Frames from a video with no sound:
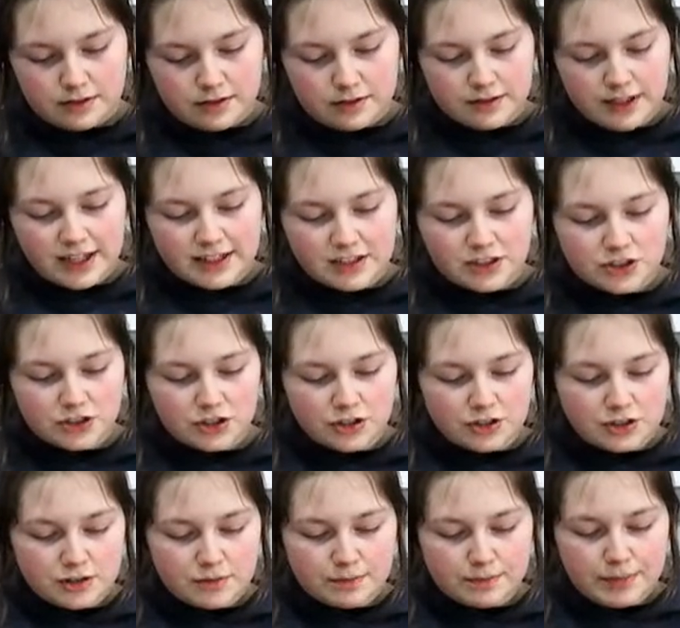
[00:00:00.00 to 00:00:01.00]
that's
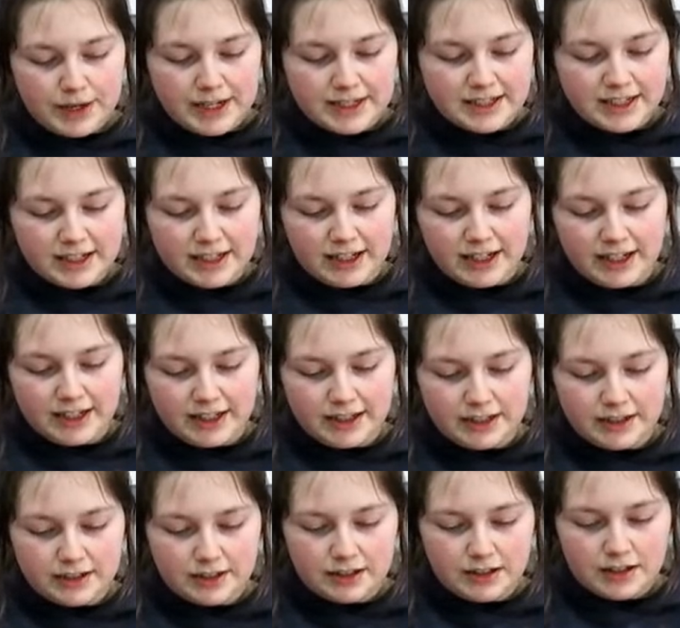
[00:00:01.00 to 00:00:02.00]
just basically
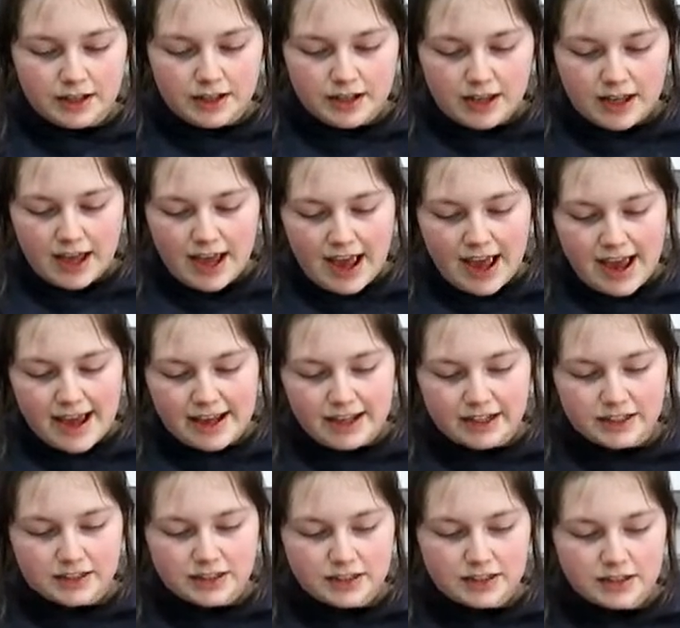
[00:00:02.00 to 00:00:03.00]

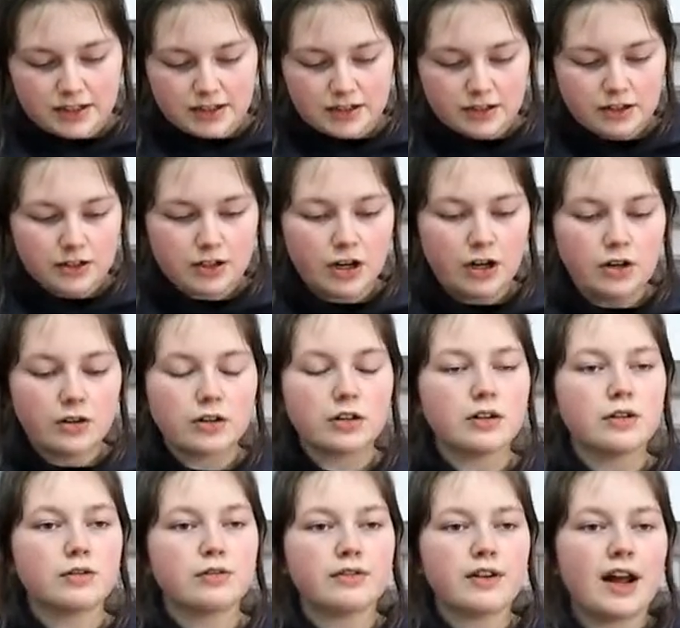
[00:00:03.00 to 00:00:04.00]
eggs,
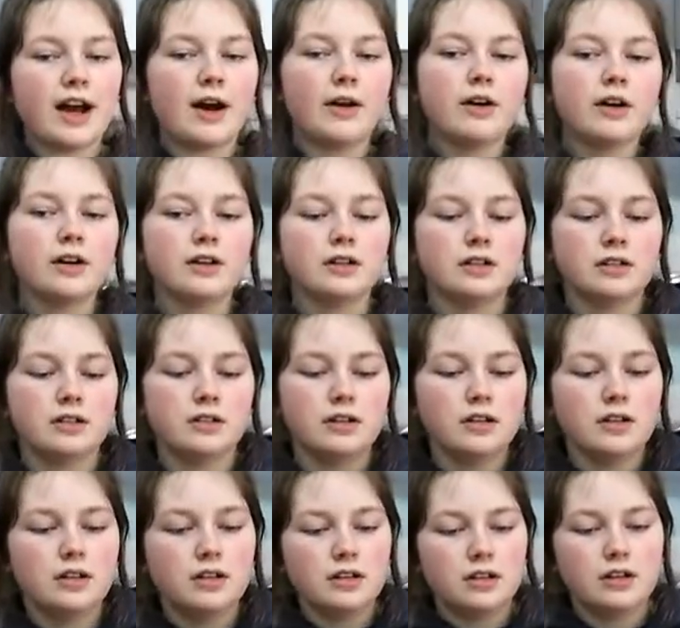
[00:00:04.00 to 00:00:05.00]
coconut flour,
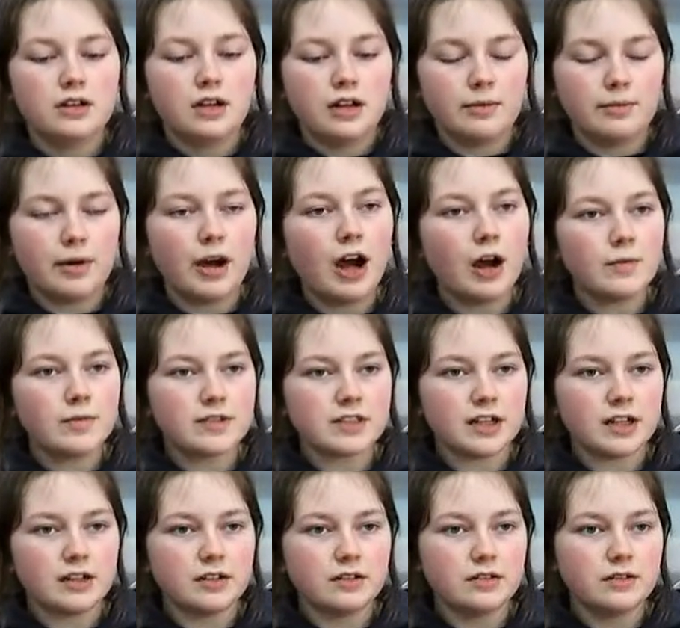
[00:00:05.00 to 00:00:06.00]
and
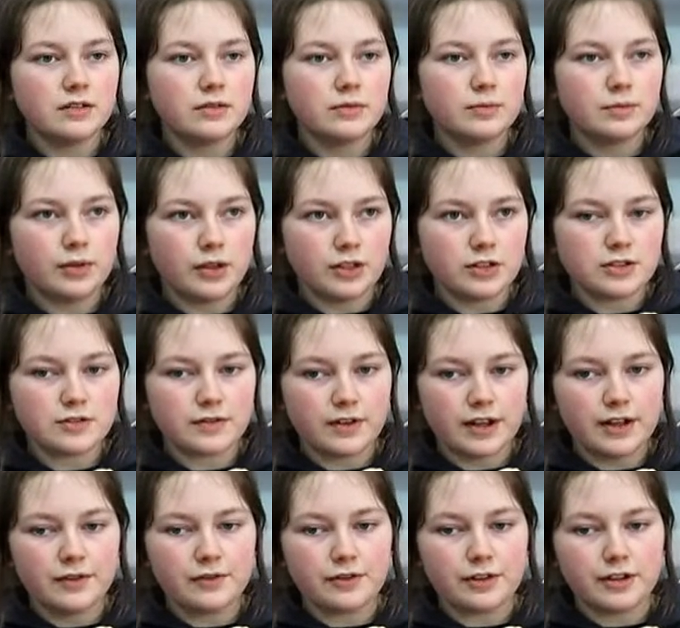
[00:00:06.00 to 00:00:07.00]
parmesan plus
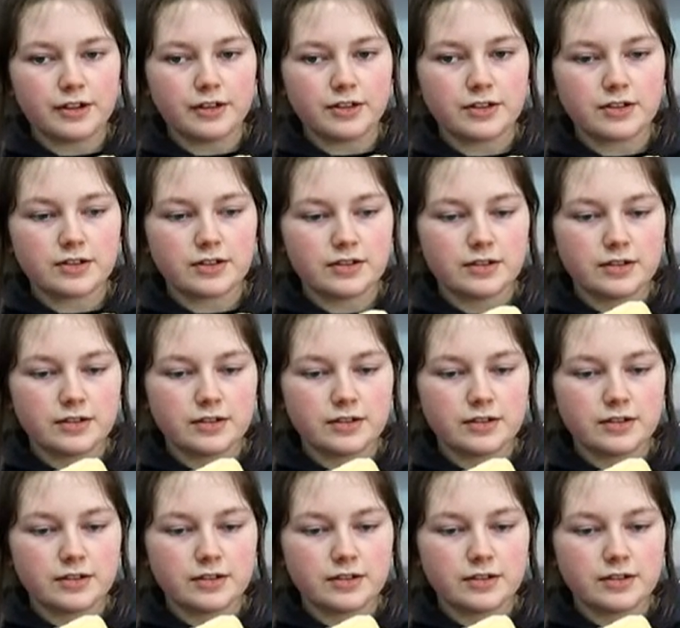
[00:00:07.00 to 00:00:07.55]
flavorings.